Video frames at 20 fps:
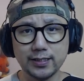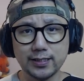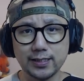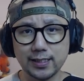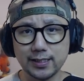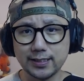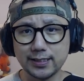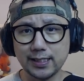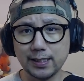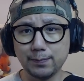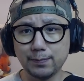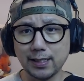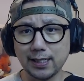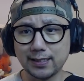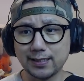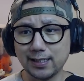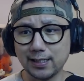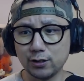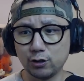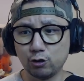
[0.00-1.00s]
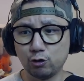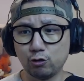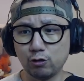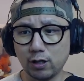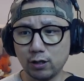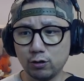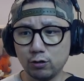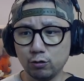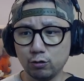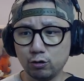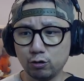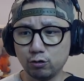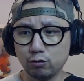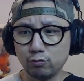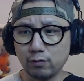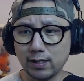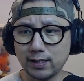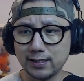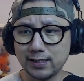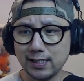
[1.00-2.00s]
the Steam Deck does struggle to
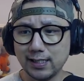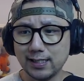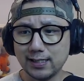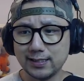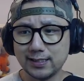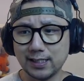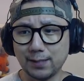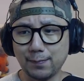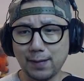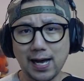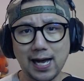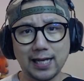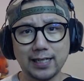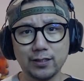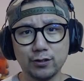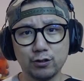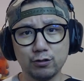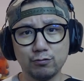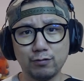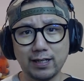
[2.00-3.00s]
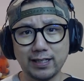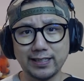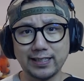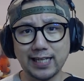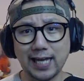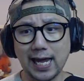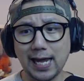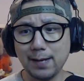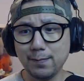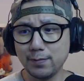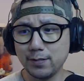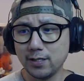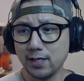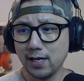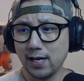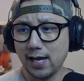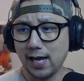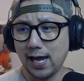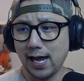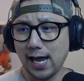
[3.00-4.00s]
run some harder to run games
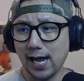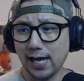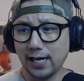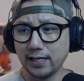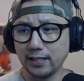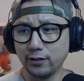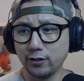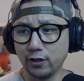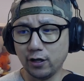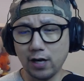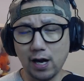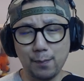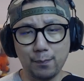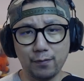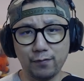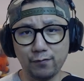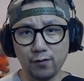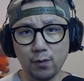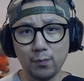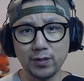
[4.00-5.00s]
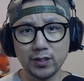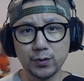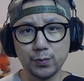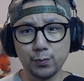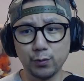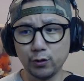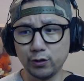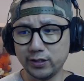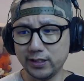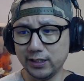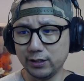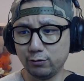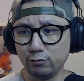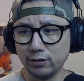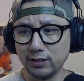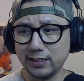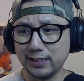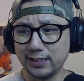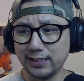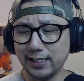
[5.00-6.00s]
and you know, a performance boost is
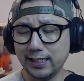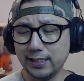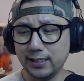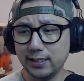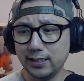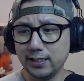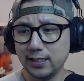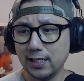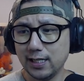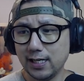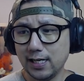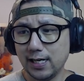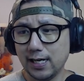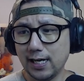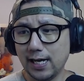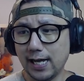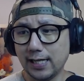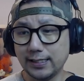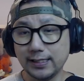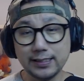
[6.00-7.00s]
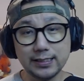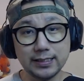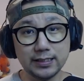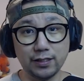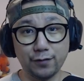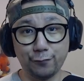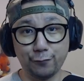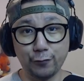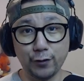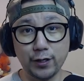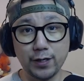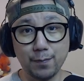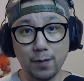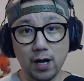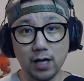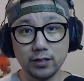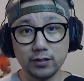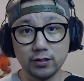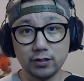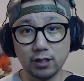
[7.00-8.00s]
really needed. And this is a free
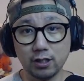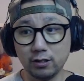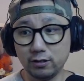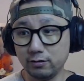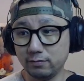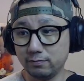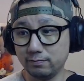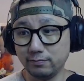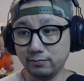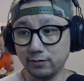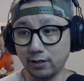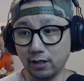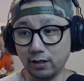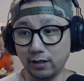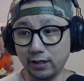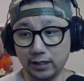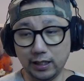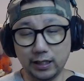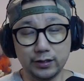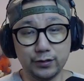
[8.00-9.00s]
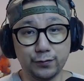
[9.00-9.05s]
mod, so you know, it's